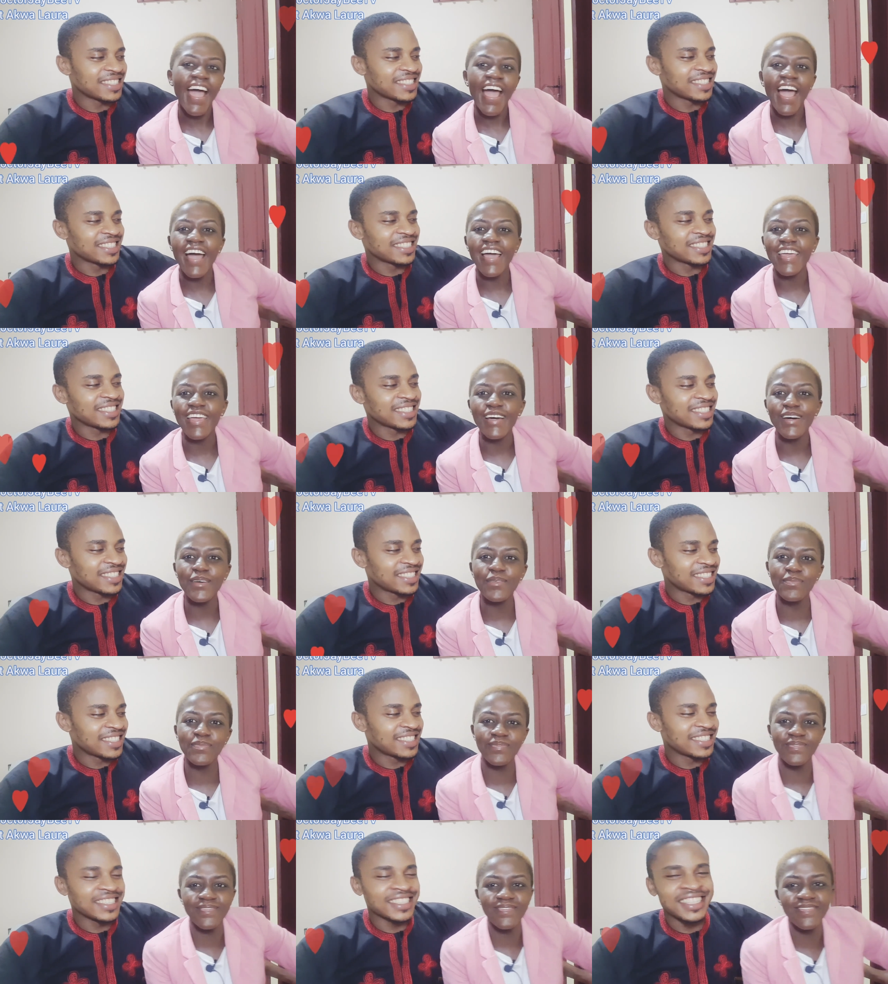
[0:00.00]
Speaker 1: I
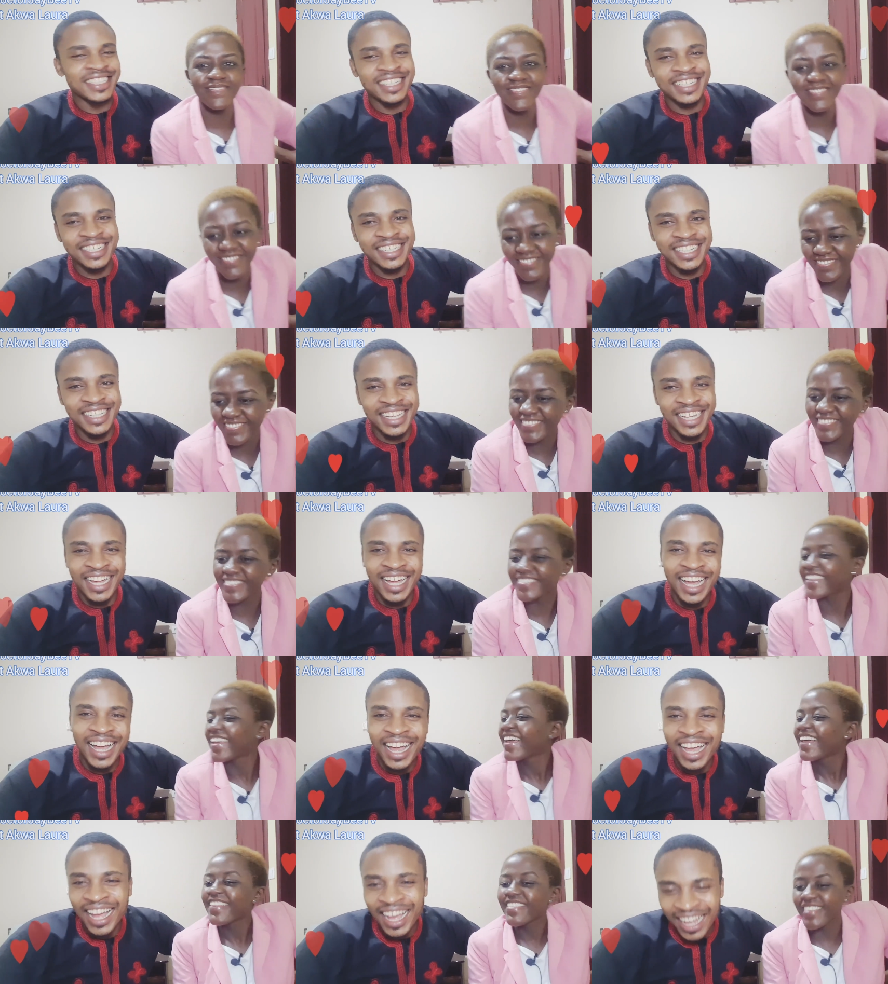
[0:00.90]
am.
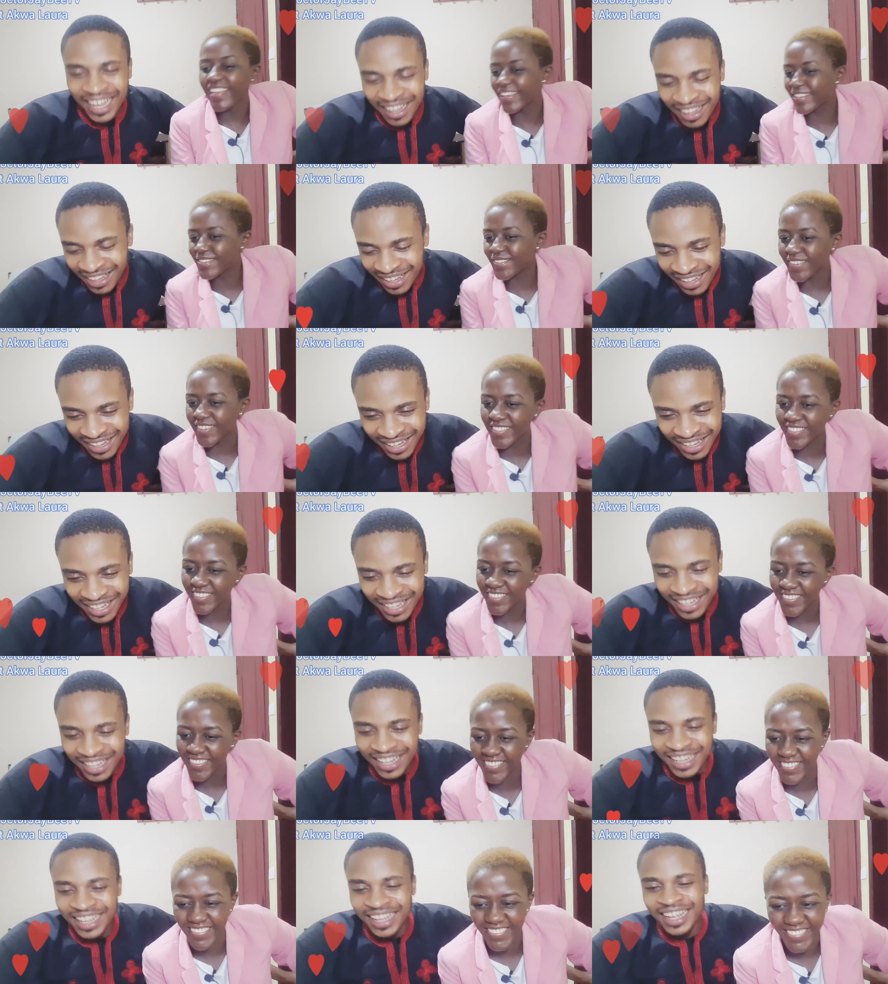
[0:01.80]
Next
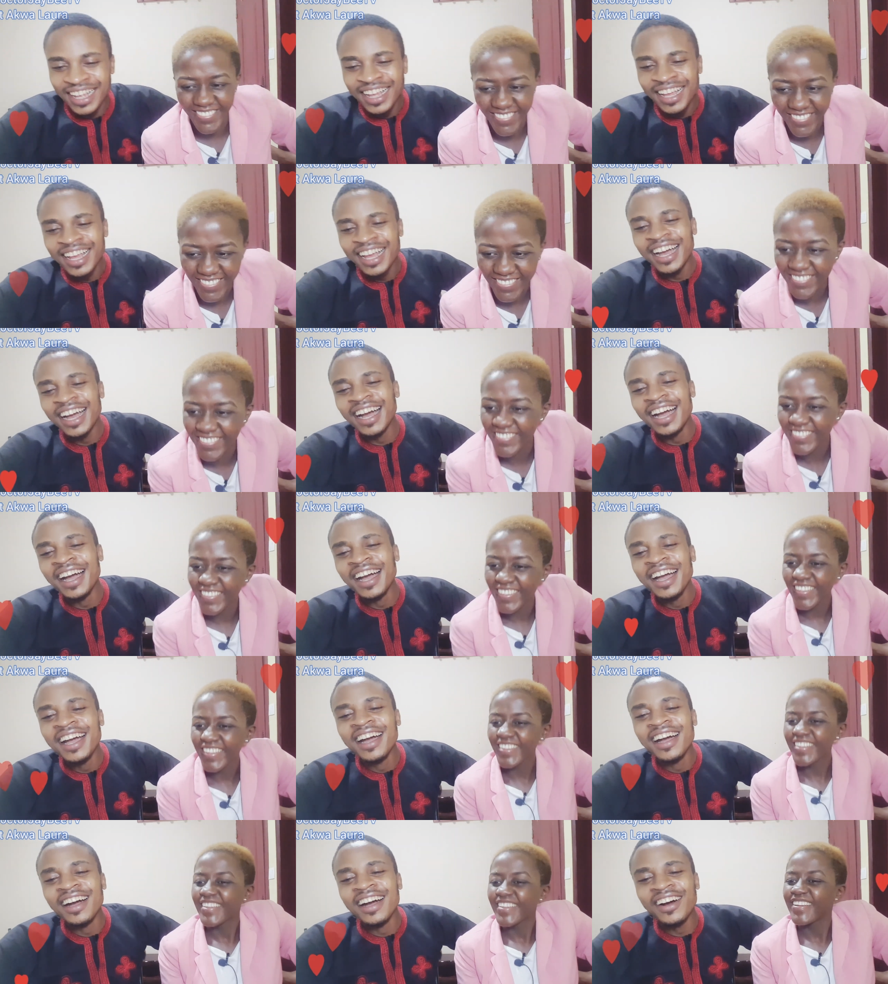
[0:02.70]
question.
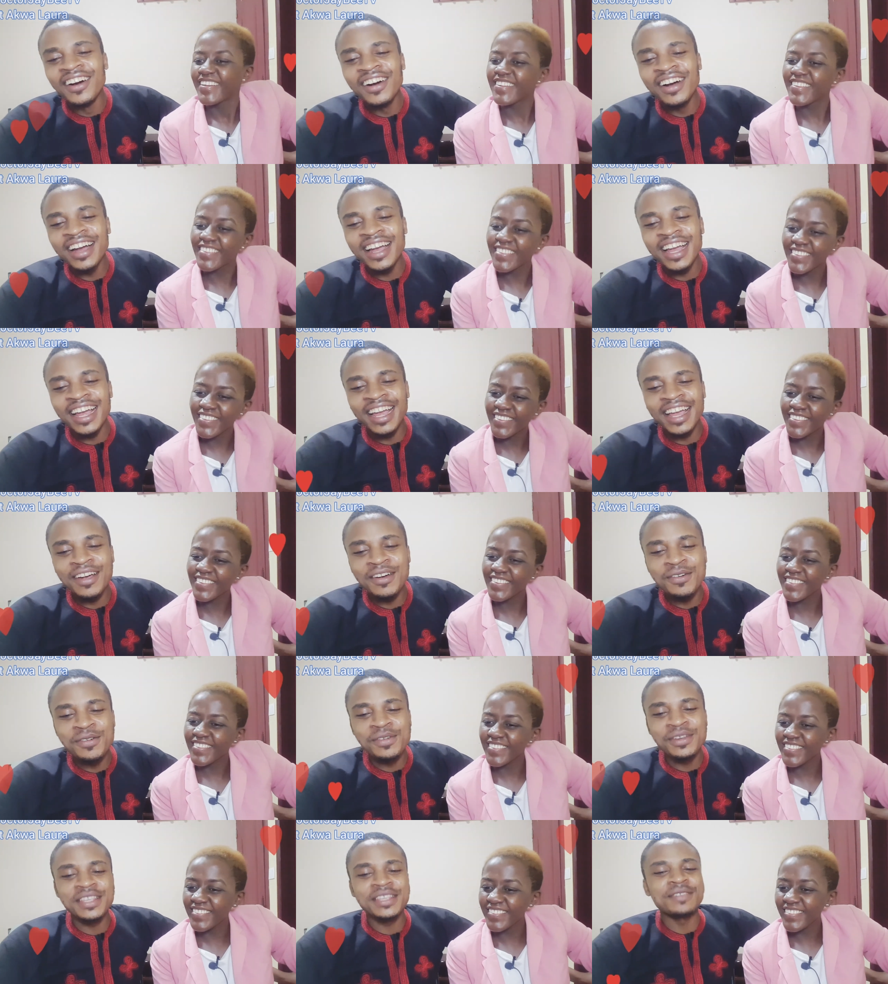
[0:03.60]
Speaker 2: Okay.
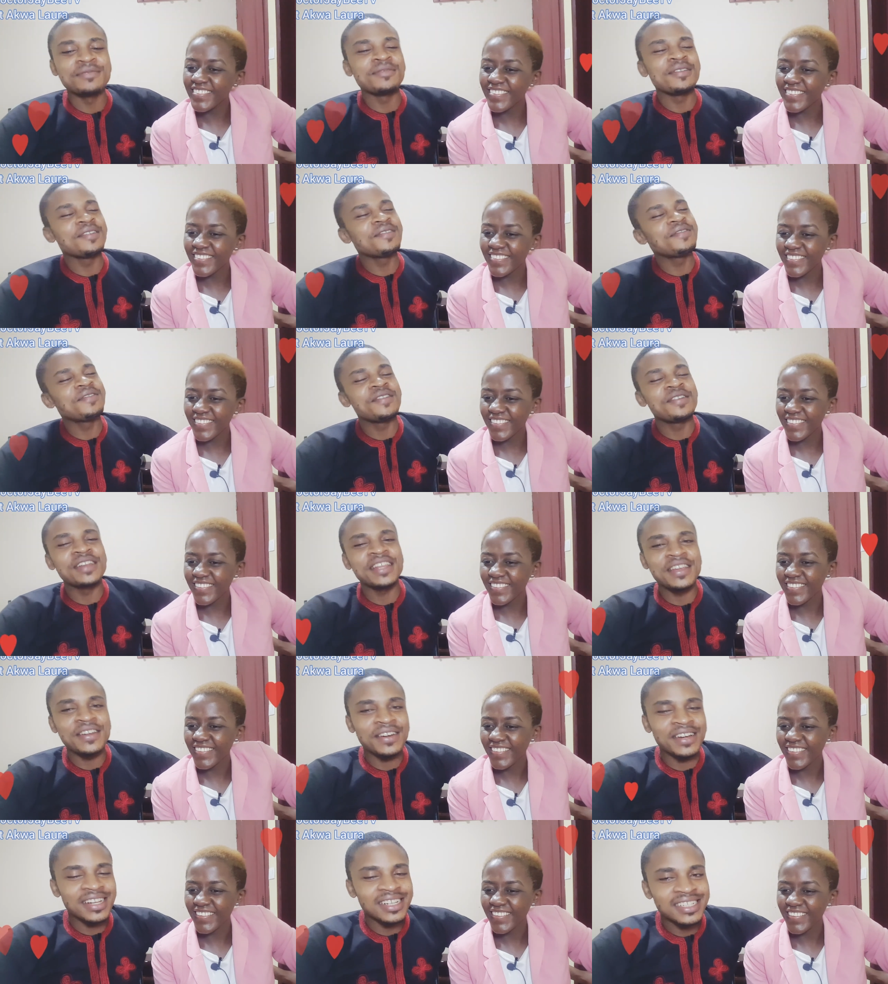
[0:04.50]
Who is the more
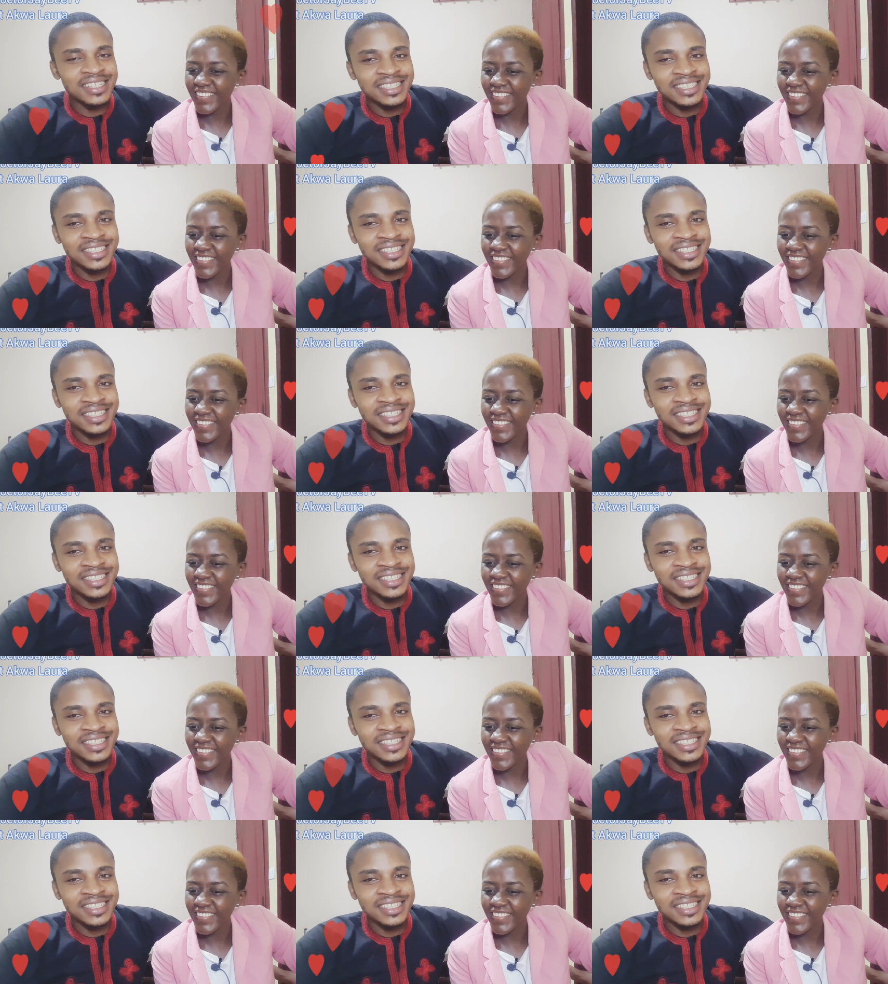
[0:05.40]
funny one?